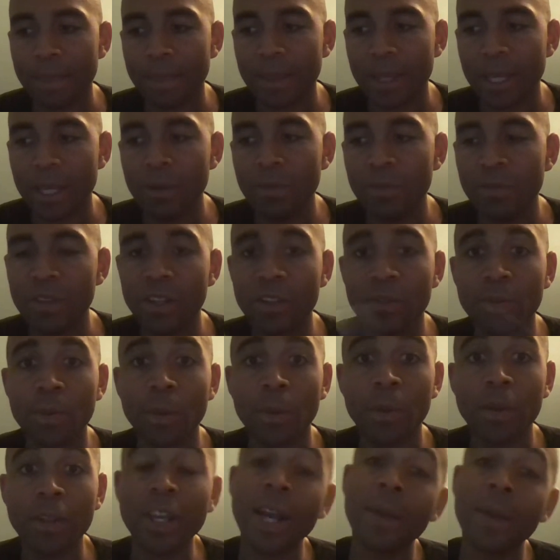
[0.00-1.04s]
it was at this
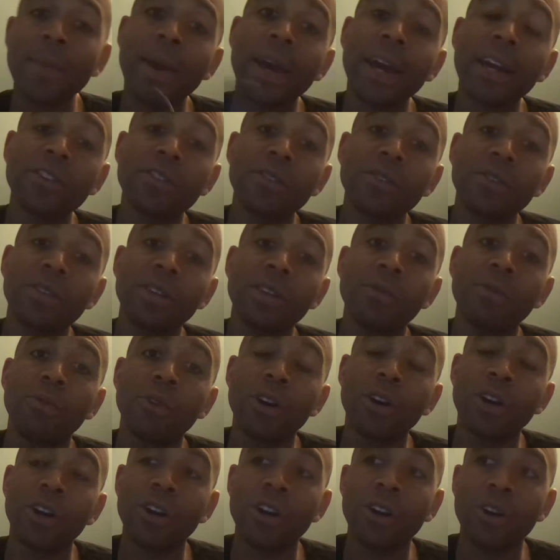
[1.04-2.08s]
moment in time, actually,
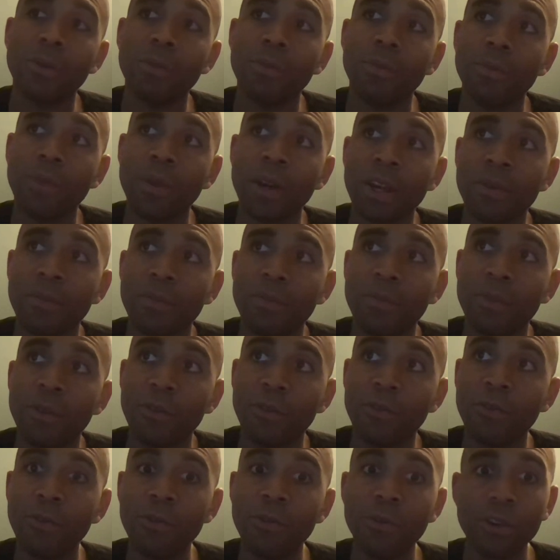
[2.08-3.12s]
where
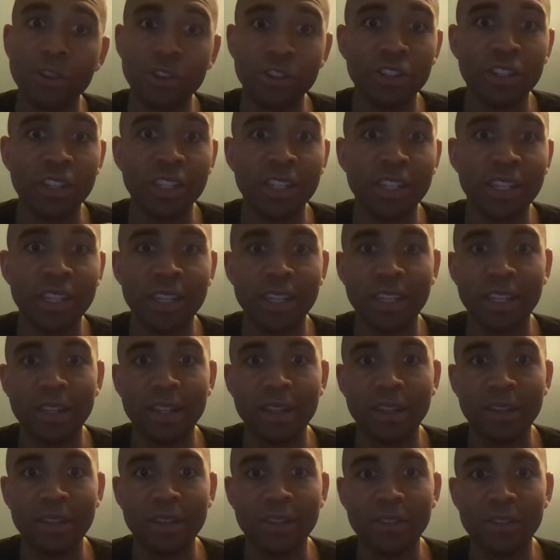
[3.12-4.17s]
before she
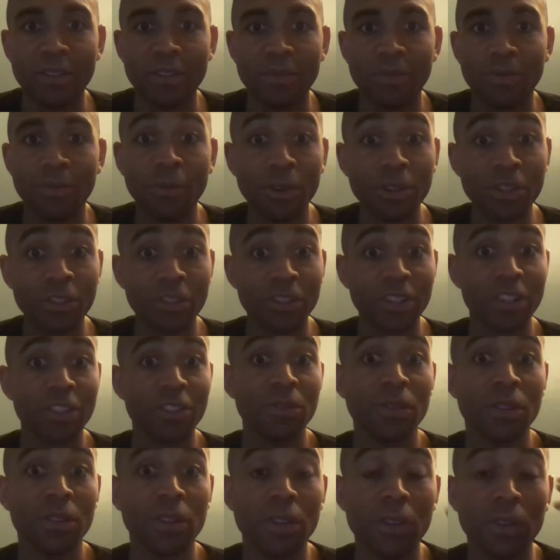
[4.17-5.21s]
said
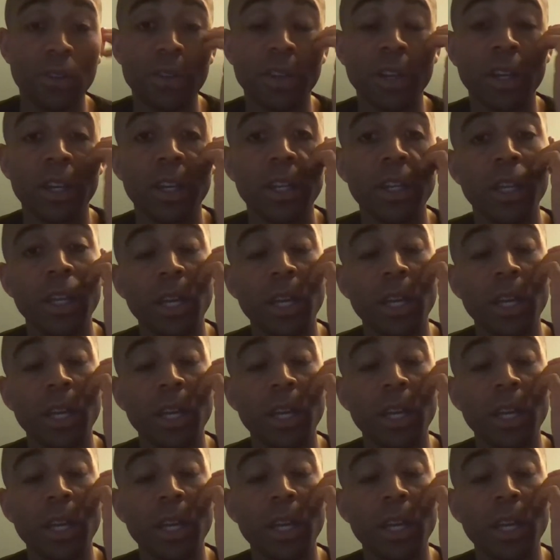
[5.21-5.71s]
she's going to co-sign,